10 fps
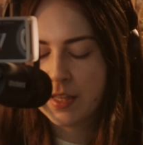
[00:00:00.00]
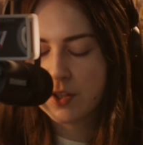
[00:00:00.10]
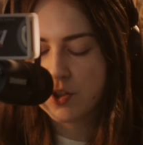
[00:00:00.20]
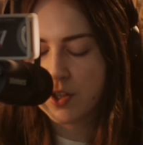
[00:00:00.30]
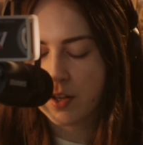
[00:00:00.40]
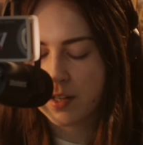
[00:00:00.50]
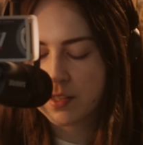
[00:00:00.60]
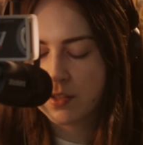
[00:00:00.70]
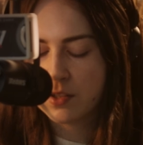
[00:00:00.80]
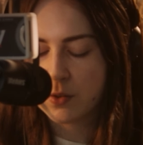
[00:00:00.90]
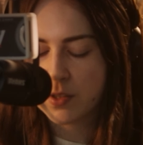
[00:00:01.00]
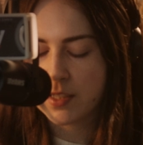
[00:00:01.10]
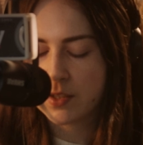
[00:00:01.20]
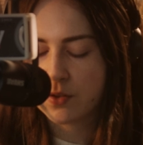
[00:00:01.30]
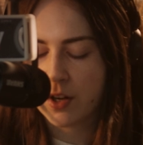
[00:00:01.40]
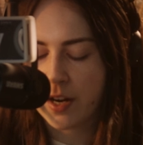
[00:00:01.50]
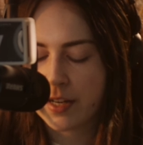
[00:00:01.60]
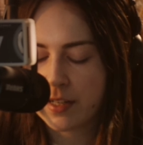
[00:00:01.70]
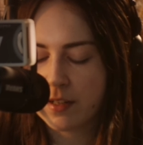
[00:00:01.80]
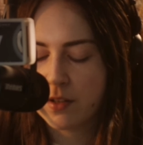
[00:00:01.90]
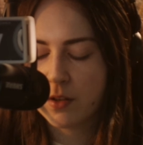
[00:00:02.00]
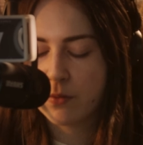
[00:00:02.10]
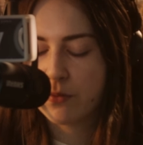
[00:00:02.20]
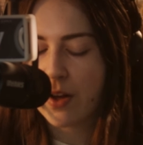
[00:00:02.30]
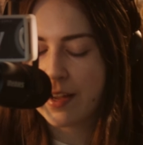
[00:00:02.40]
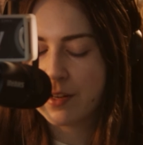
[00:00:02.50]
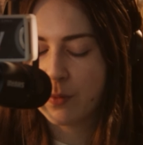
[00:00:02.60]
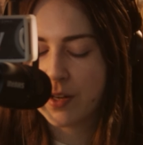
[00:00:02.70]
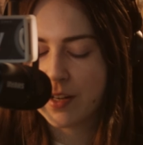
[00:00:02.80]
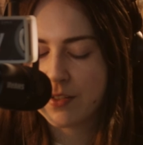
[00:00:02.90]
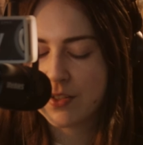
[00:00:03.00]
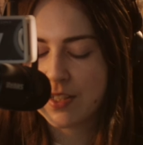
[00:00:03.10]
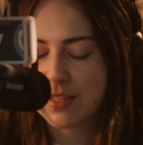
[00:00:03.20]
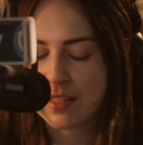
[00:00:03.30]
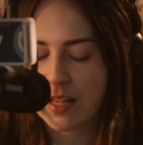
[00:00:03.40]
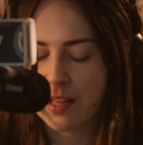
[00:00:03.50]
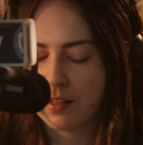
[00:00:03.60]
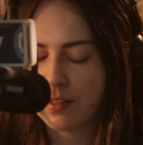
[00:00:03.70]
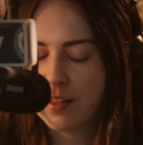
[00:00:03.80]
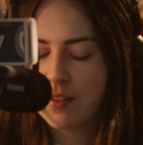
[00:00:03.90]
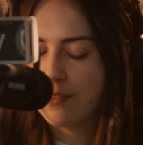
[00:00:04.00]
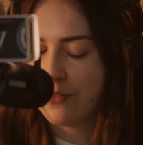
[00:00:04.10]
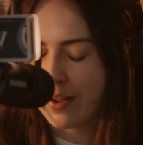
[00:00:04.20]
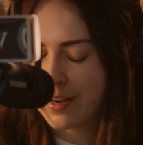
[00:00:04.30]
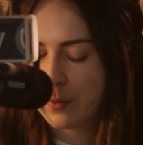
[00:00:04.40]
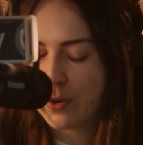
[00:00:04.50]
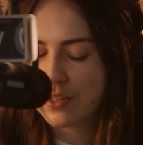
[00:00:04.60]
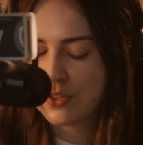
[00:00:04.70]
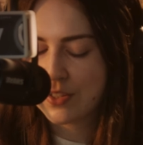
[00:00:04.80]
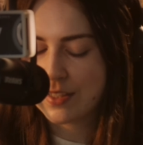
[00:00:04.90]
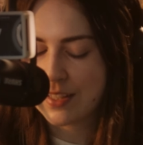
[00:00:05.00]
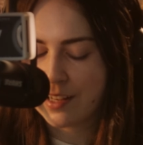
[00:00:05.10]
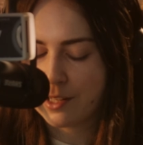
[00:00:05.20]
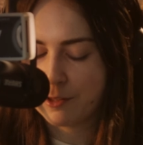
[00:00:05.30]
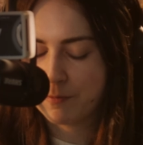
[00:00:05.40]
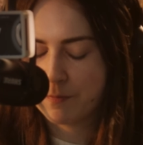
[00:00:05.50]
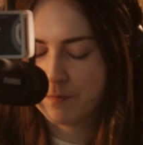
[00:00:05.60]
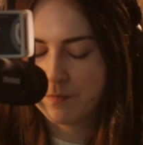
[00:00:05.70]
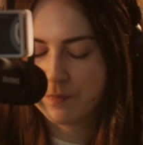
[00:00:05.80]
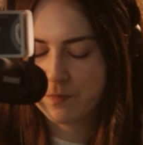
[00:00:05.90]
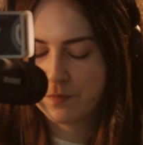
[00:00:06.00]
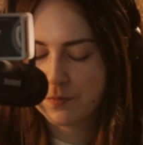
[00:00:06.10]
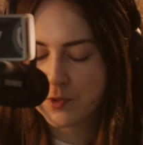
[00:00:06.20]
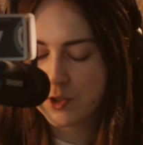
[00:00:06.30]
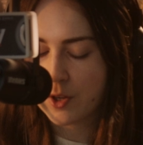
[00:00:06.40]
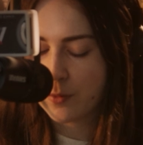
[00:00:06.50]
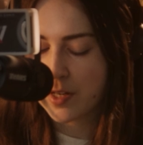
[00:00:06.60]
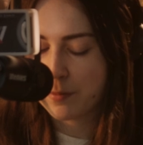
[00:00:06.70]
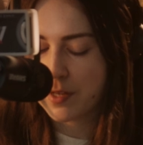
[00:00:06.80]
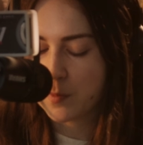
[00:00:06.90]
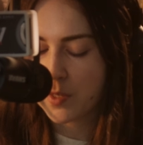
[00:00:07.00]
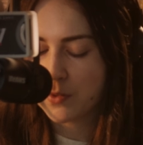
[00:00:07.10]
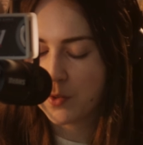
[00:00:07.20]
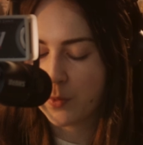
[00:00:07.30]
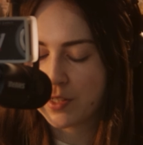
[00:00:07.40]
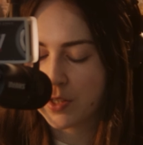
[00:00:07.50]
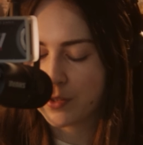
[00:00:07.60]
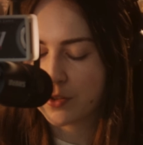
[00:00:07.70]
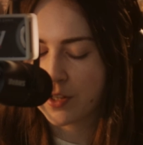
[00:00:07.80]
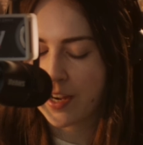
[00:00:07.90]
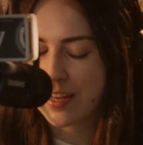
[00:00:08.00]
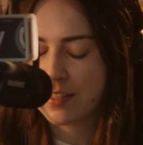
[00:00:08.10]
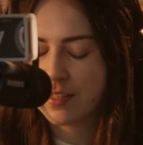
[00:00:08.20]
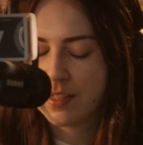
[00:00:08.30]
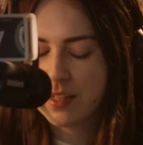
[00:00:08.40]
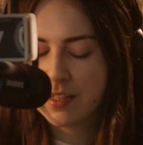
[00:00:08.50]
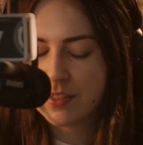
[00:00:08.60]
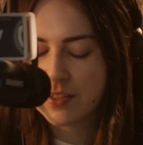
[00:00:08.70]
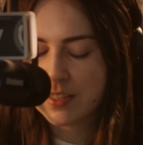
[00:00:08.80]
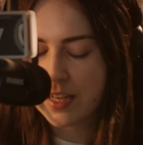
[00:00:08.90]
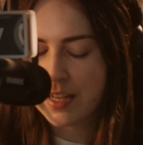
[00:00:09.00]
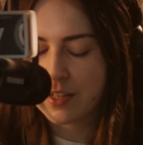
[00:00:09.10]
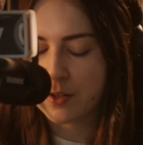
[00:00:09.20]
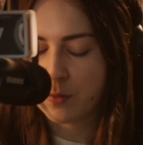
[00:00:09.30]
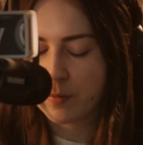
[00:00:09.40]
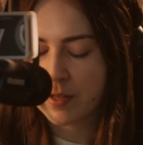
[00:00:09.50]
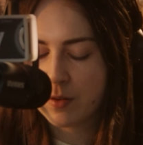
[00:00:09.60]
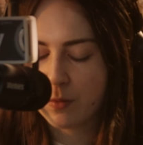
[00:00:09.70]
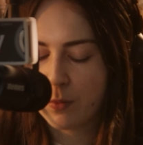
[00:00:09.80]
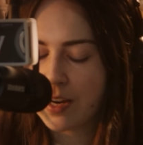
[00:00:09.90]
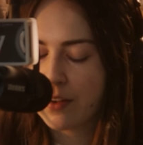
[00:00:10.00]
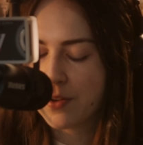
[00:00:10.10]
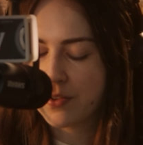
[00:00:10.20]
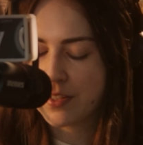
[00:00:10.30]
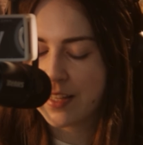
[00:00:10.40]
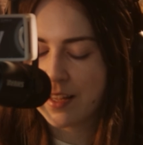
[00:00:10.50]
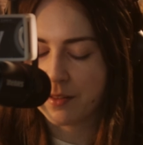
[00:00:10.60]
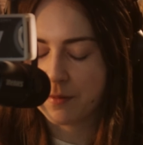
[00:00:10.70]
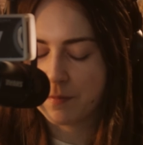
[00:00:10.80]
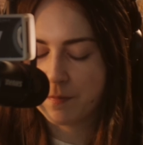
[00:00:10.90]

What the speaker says: She knocked on the door and cried, "Fine wares to sell, fine wares to sell." Snow White peeped out the window and cried, "Good day, good woman, what have you to sell?"